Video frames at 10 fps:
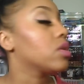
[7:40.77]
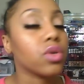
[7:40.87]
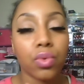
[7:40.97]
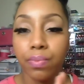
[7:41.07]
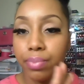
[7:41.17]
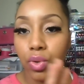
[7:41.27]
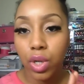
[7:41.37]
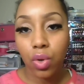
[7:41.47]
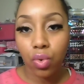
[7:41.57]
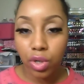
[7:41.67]
little
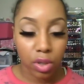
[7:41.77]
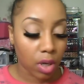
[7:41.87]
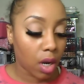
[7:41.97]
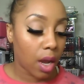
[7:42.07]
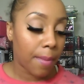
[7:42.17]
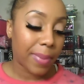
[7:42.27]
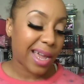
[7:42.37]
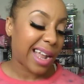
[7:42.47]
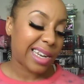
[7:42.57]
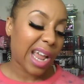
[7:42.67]
beauty corner.
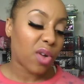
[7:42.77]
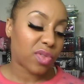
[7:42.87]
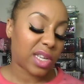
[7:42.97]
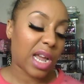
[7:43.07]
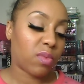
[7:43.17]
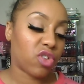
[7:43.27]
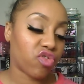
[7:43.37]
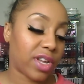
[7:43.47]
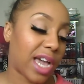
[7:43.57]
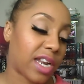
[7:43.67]
But I doubt that I would
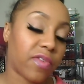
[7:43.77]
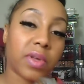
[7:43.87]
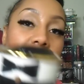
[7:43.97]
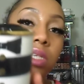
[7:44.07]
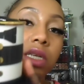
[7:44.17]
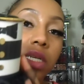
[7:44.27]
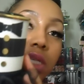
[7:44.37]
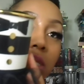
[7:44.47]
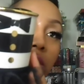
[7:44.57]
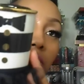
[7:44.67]
drink out of it because it's
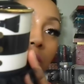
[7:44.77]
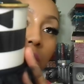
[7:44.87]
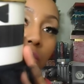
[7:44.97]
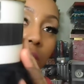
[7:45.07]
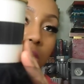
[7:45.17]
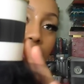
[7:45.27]
just too cute.